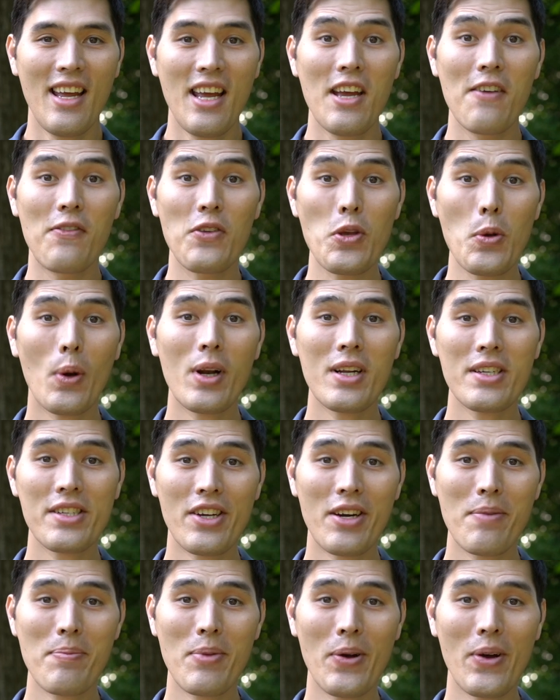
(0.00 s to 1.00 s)
If you want to
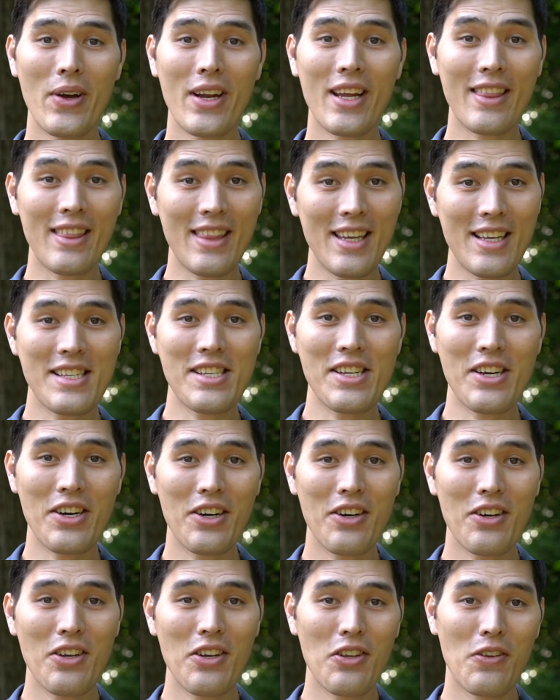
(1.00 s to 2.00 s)
start bow hunting this
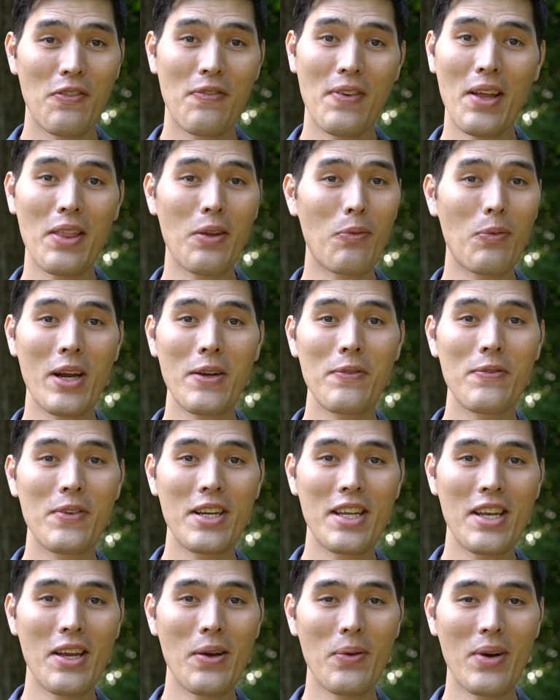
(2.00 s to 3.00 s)
year, you found the right
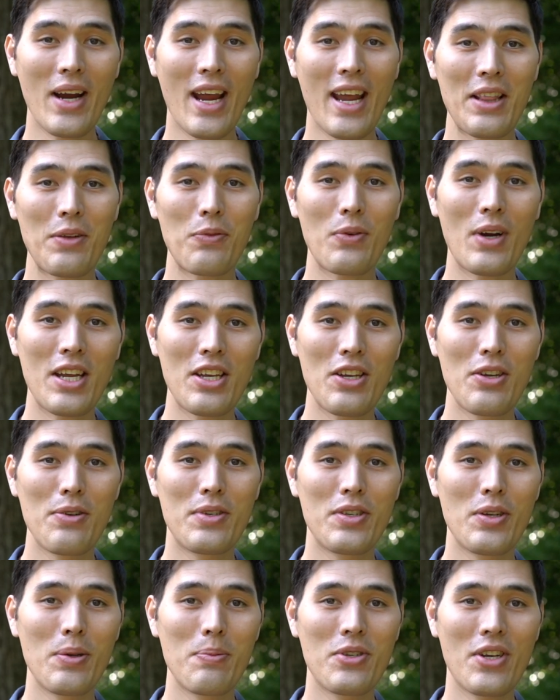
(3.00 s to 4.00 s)
video and the right
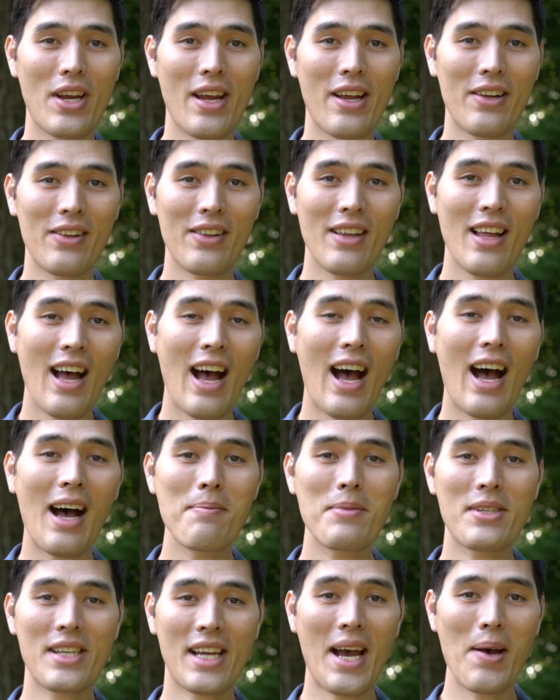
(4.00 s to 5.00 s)
YouTube channel. I'm
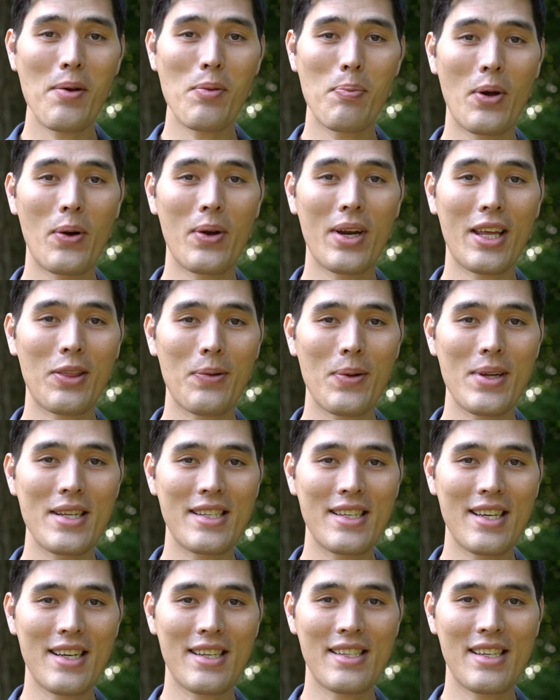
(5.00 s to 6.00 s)
Scott with Bowhunting
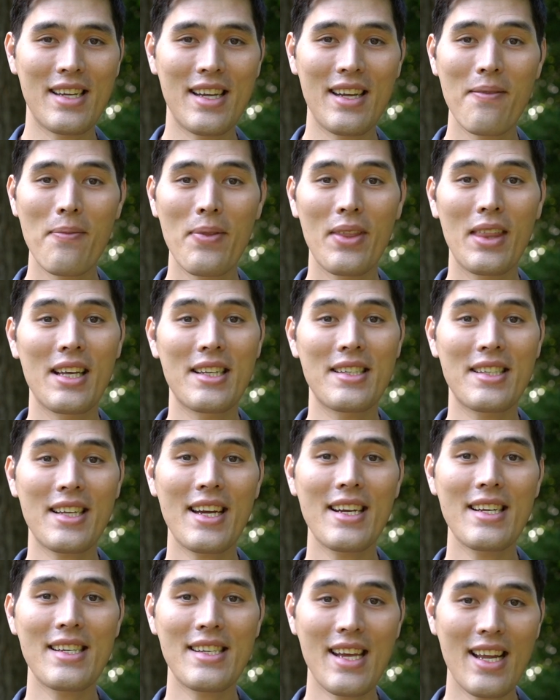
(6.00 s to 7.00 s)
360, the
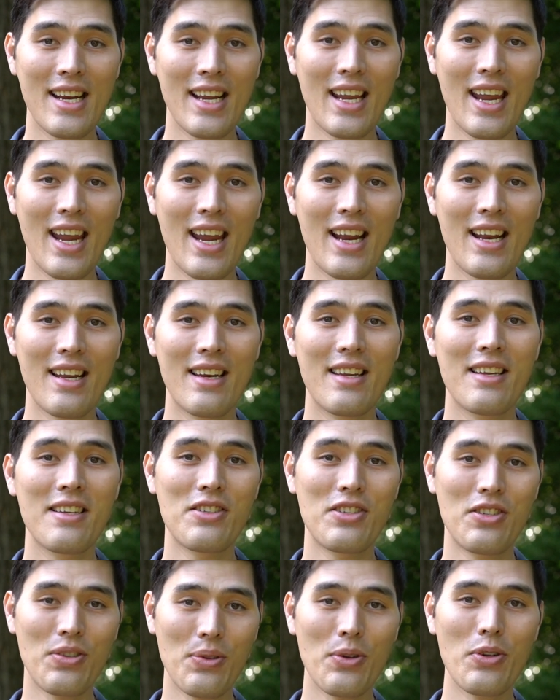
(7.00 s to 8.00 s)
site dedicated
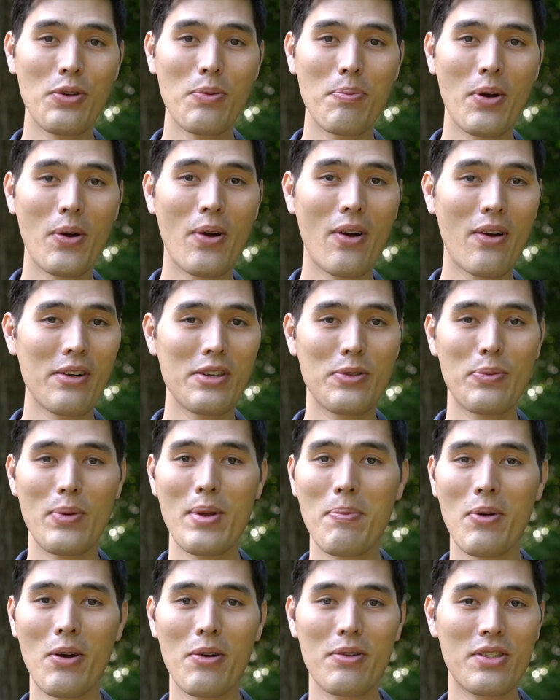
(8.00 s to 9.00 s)
to new bow hunters. We
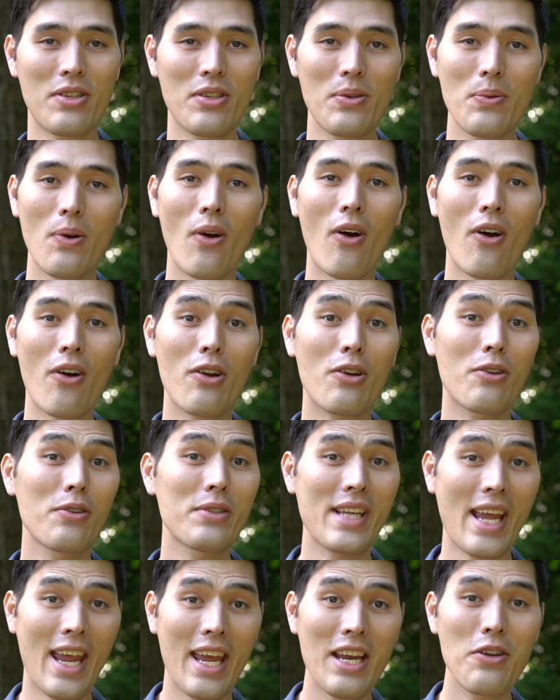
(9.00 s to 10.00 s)
post new articles
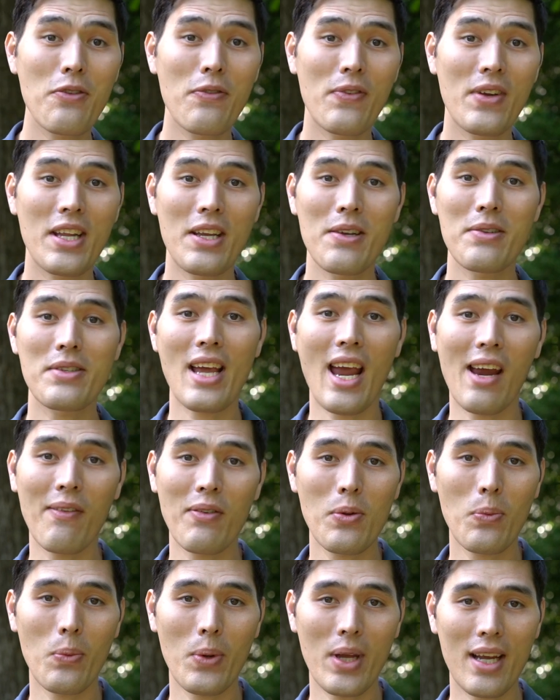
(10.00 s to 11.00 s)
and new videos every
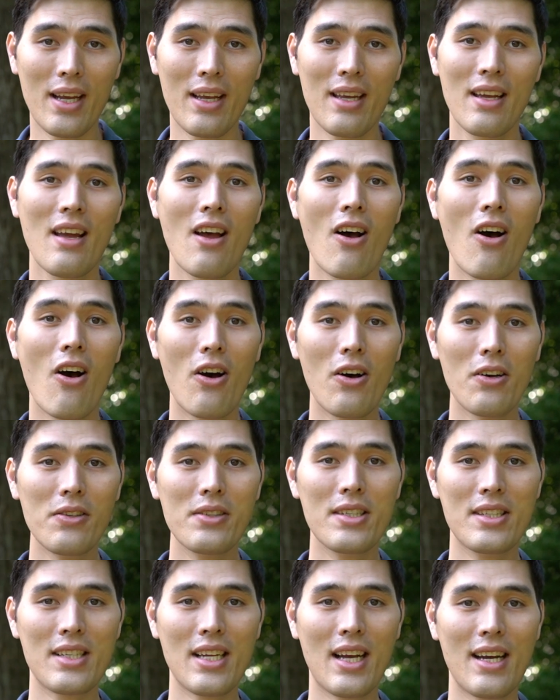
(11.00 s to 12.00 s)
week, all
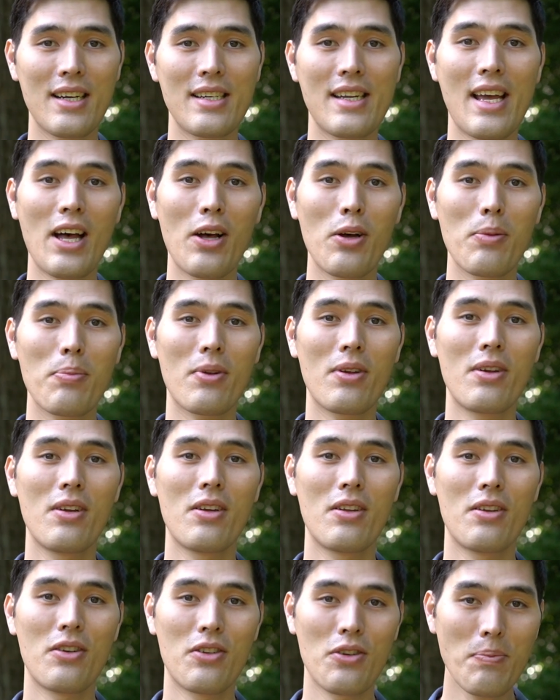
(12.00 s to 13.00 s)
designed to help
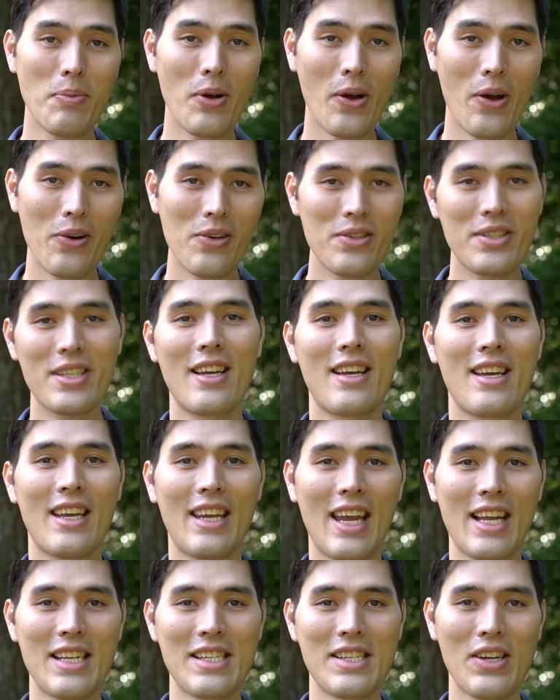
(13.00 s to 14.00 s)
new bow hunters
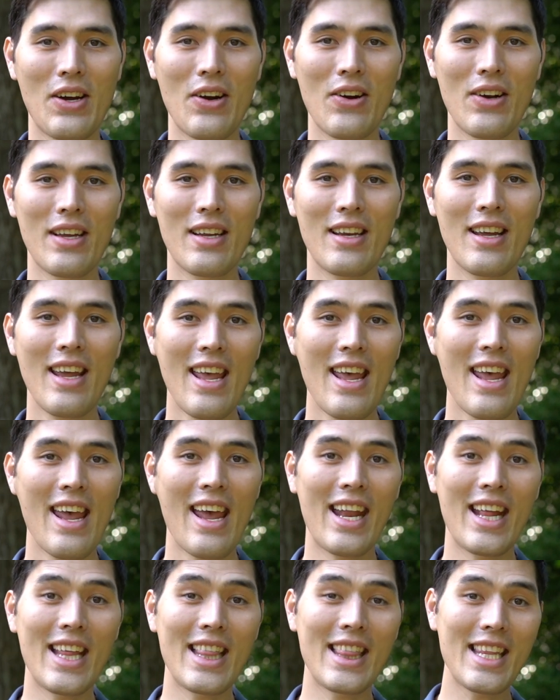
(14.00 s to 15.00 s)
get started.
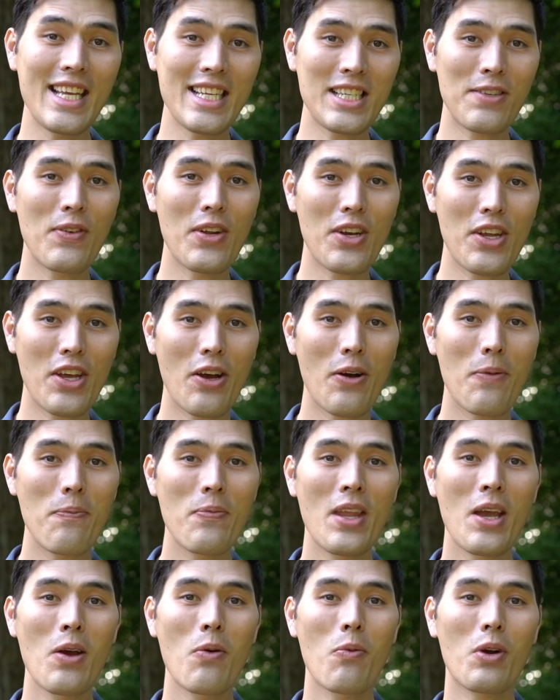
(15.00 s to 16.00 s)
And in this video,
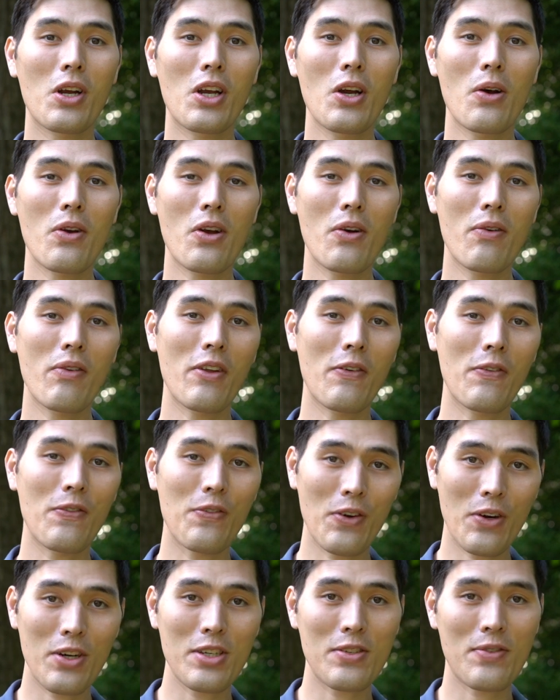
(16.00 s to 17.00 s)
we're going over the
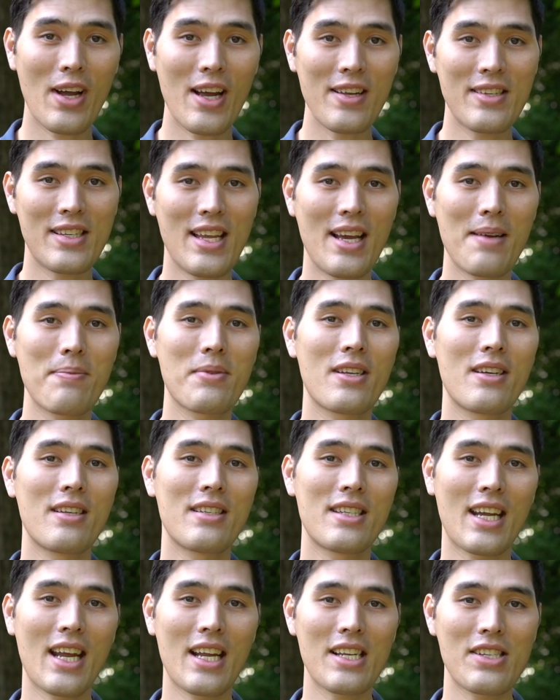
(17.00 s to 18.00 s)
first 5 steps
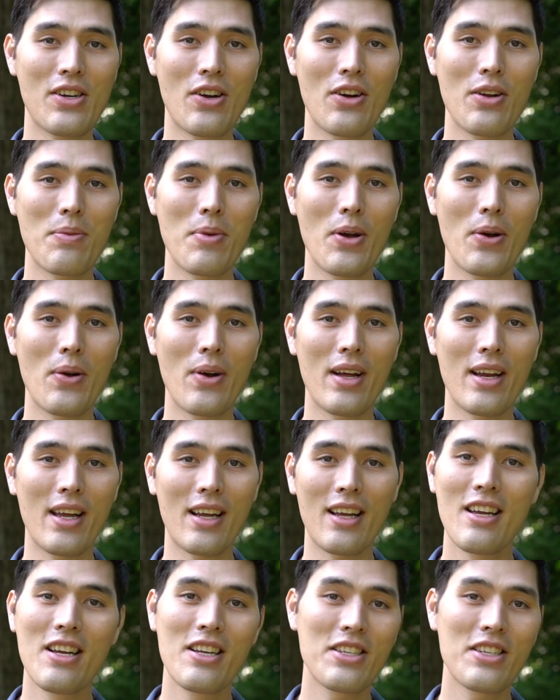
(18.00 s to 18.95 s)
to get started bow hunting.